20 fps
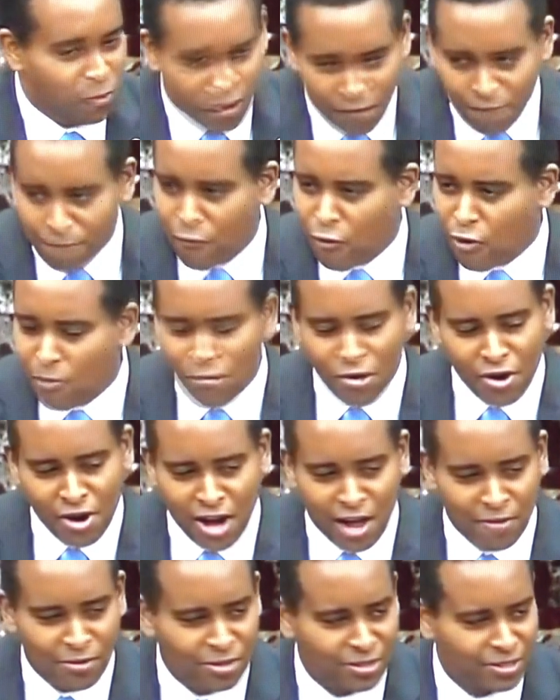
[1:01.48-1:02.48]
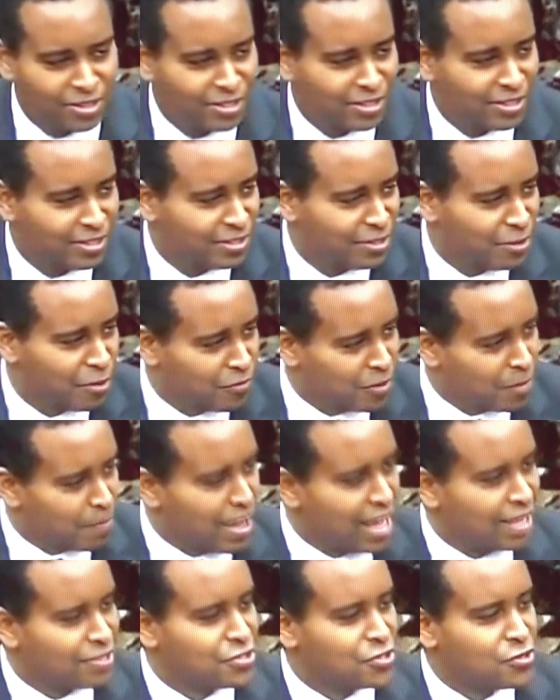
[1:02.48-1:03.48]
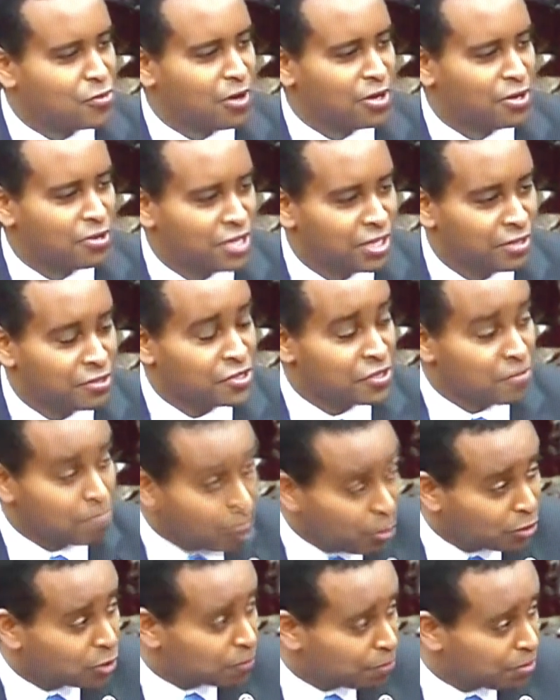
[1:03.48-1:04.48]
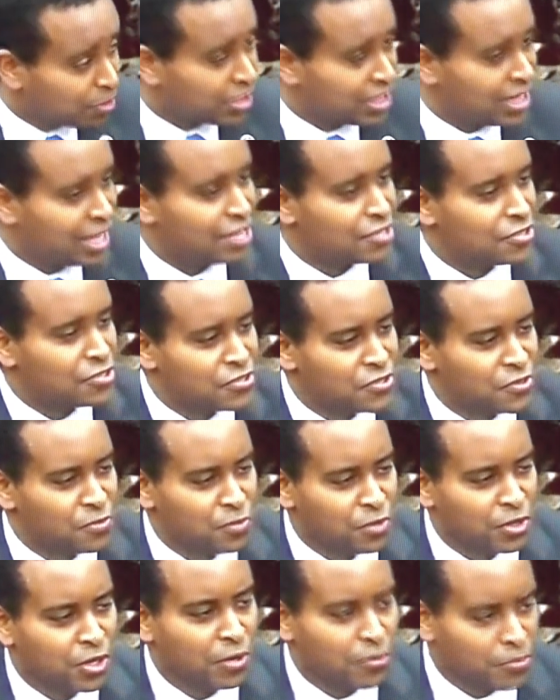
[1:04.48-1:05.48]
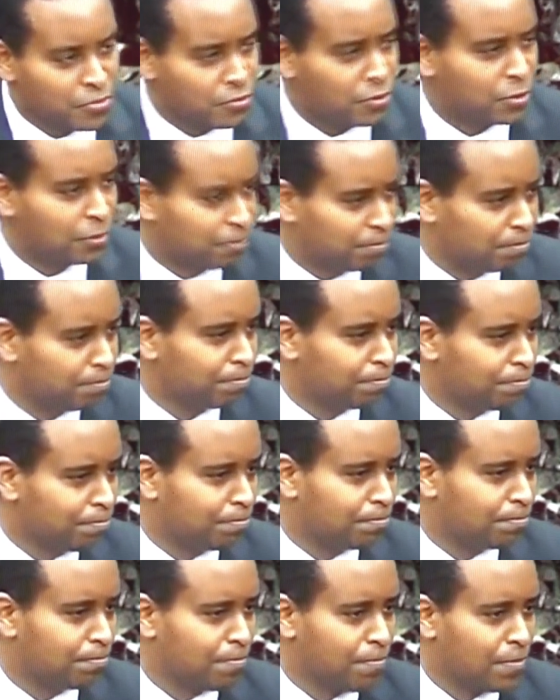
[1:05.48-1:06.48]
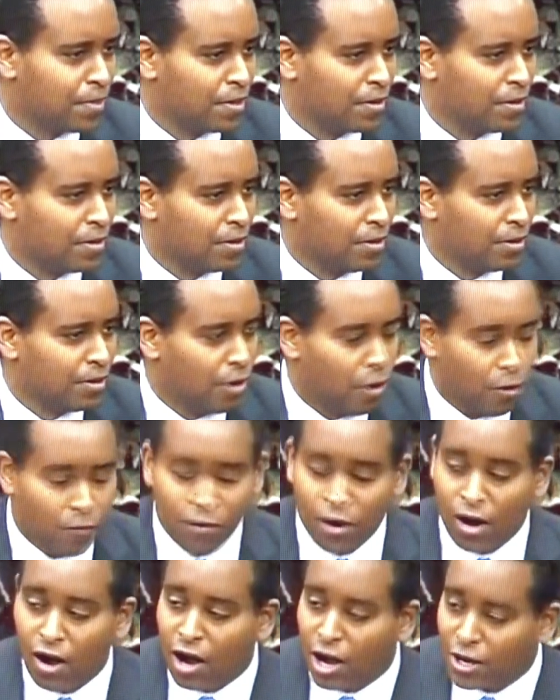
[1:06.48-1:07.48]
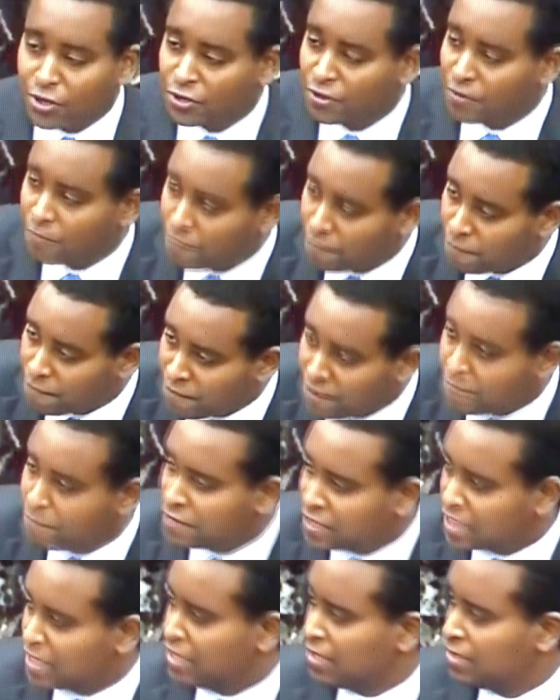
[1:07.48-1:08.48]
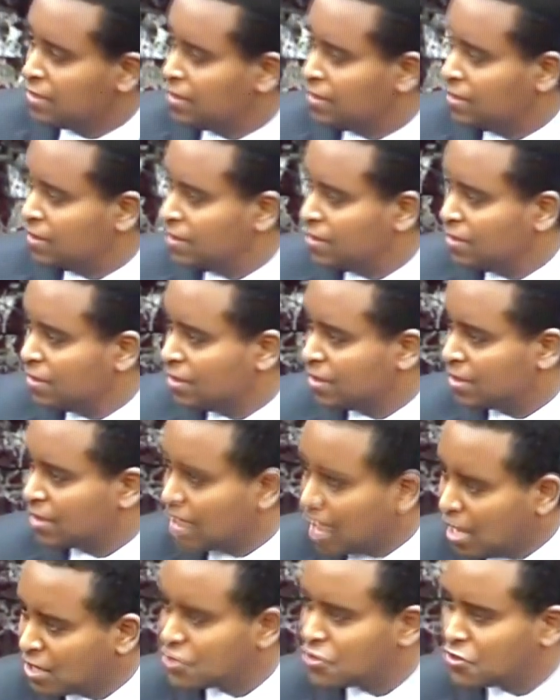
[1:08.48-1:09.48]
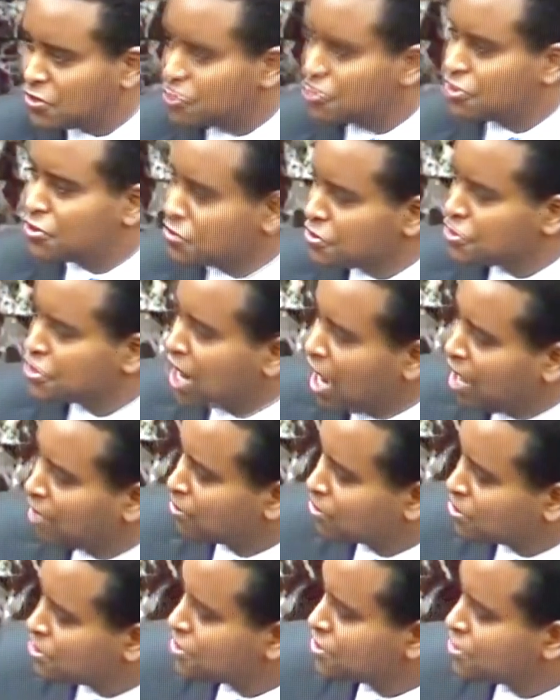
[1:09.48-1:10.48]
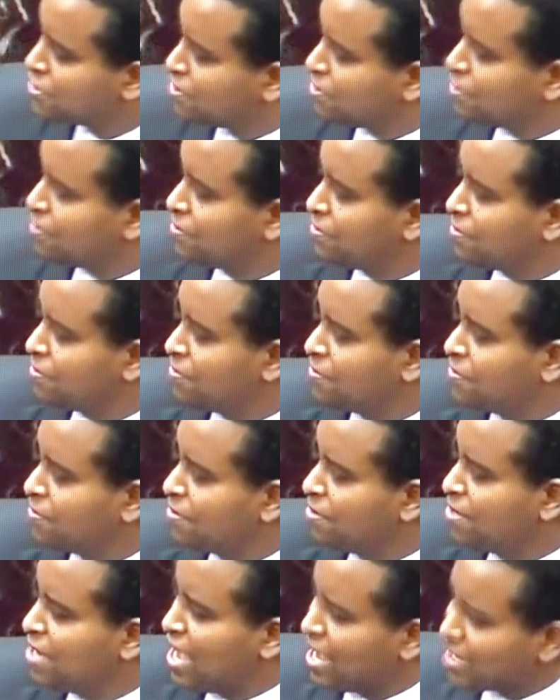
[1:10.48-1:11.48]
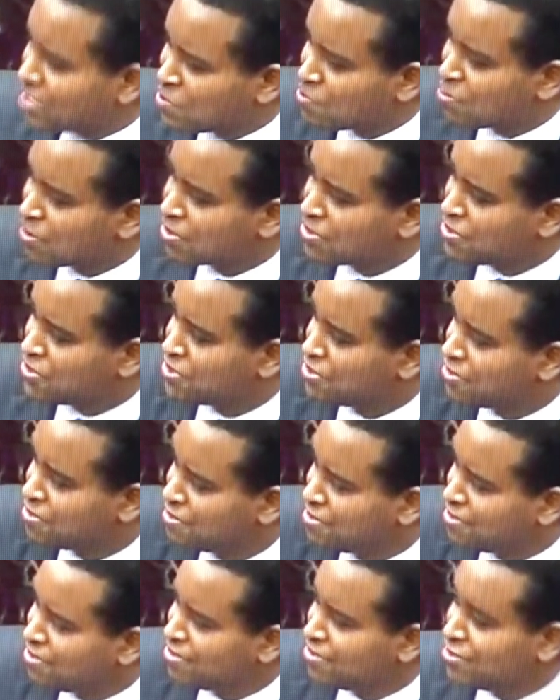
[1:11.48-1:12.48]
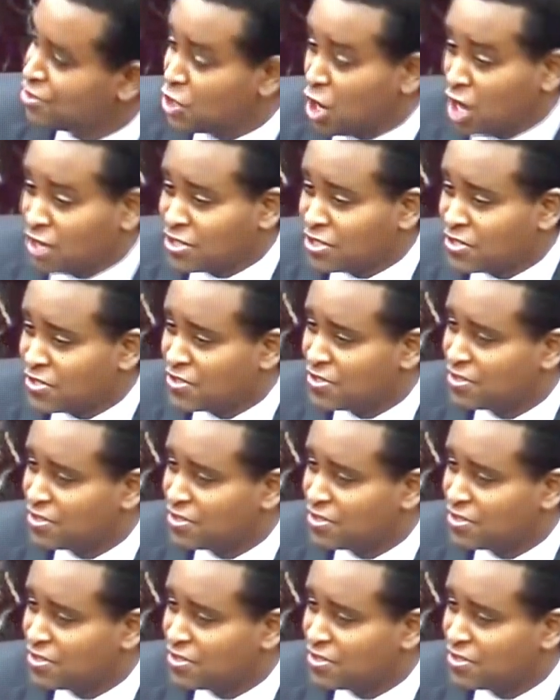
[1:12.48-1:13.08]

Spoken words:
form or another over the past 200 years, in multiple occasions that we'll go through. Over 150 constitutional scholars, experts, judges,